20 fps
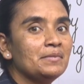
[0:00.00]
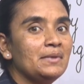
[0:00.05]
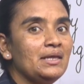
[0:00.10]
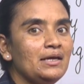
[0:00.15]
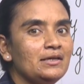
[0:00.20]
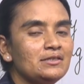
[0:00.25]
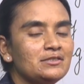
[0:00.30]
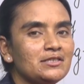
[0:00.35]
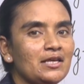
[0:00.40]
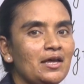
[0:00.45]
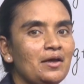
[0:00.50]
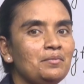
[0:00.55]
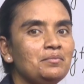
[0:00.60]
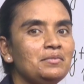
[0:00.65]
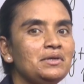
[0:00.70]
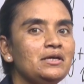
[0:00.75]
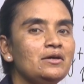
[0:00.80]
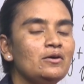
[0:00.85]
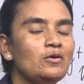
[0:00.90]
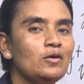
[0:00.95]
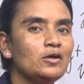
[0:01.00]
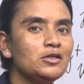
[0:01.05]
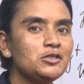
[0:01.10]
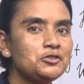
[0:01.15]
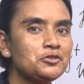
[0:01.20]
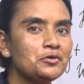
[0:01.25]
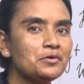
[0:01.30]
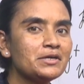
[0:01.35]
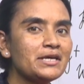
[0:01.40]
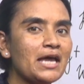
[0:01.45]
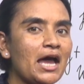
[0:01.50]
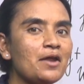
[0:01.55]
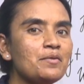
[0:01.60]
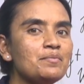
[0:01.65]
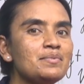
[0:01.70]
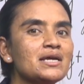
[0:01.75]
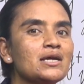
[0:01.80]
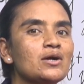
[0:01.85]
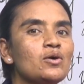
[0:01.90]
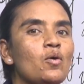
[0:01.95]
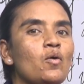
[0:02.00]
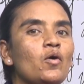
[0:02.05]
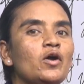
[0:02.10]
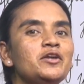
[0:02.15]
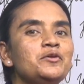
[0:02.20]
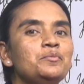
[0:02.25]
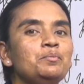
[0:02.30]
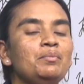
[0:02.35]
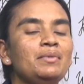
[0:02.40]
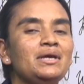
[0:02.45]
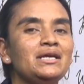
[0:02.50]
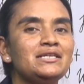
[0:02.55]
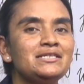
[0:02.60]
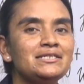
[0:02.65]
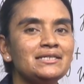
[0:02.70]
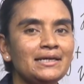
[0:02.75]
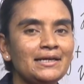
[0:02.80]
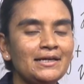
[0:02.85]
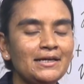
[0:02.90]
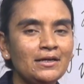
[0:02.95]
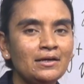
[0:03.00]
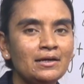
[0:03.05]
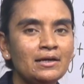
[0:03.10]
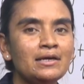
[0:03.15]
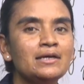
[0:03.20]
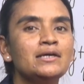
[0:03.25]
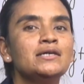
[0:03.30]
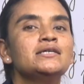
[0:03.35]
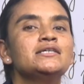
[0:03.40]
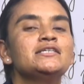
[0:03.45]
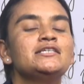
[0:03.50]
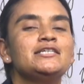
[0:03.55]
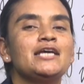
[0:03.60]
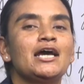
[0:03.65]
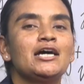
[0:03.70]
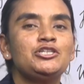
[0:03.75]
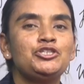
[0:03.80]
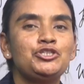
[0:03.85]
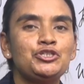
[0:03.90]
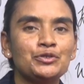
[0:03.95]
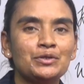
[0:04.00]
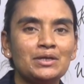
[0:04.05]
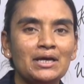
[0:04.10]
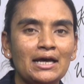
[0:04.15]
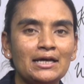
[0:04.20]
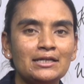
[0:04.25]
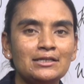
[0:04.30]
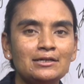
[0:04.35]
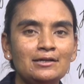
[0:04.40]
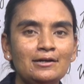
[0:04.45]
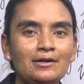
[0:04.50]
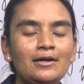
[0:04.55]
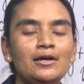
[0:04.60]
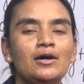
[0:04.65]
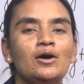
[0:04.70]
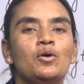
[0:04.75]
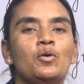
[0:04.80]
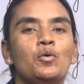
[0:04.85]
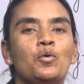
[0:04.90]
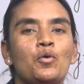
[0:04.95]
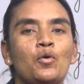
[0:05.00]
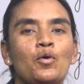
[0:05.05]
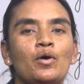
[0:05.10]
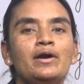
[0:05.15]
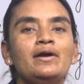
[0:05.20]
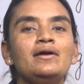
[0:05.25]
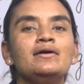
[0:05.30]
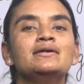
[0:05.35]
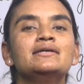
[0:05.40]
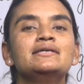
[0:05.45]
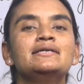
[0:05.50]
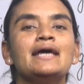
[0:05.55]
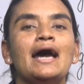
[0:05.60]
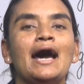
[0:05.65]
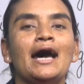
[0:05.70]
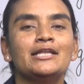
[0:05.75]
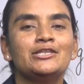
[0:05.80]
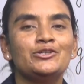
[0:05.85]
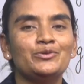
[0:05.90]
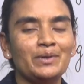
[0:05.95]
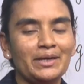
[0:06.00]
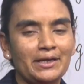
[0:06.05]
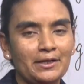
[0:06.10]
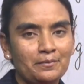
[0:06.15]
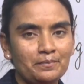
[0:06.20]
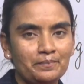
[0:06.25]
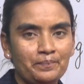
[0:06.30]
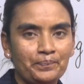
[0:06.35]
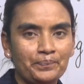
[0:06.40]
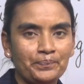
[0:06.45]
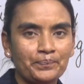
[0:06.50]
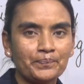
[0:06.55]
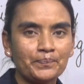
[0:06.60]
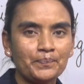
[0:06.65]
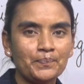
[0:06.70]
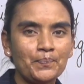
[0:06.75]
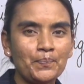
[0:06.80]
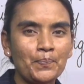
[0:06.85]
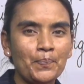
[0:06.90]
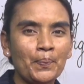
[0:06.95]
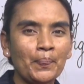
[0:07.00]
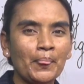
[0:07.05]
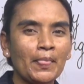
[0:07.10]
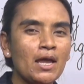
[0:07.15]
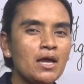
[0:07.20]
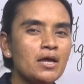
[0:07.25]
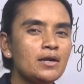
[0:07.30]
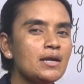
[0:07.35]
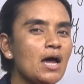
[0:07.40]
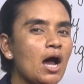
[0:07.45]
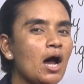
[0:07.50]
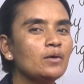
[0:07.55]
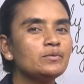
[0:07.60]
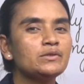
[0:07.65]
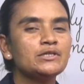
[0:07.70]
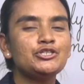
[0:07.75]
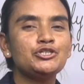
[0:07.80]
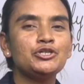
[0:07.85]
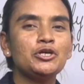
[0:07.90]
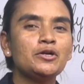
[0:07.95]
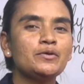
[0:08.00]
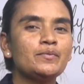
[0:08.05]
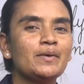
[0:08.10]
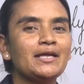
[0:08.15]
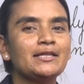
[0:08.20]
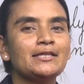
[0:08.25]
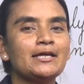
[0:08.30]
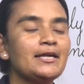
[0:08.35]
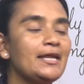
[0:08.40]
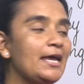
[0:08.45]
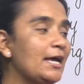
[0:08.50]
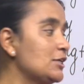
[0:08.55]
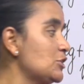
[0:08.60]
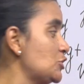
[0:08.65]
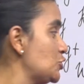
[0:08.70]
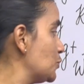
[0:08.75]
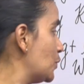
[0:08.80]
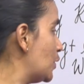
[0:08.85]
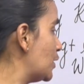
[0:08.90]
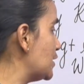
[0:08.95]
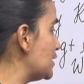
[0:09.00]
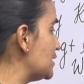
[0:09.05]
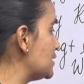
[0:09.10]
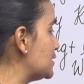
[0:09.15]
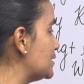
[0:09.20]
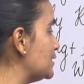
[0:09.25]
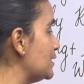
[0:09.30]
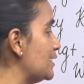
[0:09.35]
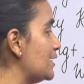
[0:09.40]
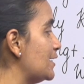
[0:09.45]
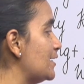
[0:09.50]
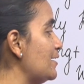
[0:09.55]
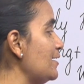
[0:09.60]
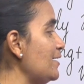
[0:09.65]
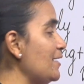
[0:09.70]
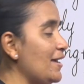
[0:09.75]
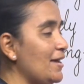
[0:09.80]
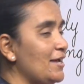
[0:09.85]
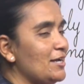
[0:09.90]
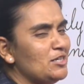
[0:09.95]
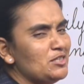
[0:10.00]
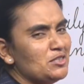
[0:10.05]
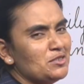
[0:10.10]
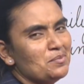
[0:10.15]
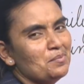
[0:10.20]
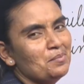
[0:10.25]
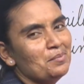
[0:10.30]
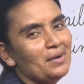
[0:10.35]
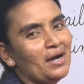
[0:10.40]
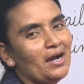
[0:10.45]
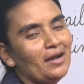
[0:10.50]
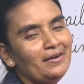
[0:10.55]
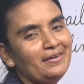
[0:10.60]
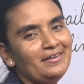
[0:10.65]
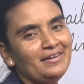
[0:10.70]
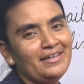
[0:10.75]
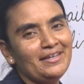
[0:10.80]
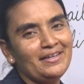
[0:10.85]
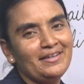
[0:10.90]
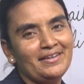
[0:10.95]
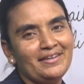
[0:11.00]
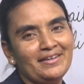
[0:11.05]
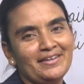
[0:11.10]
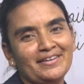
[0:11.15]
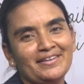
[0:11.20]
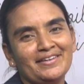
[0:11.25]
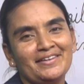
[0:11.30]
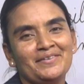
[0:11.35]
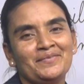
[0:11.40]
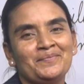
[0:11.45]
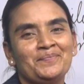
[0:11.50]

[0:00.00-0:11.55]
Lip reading: Assembly also can be called meeting, get together, or gathering. Now the children, the next one is there. It's morning.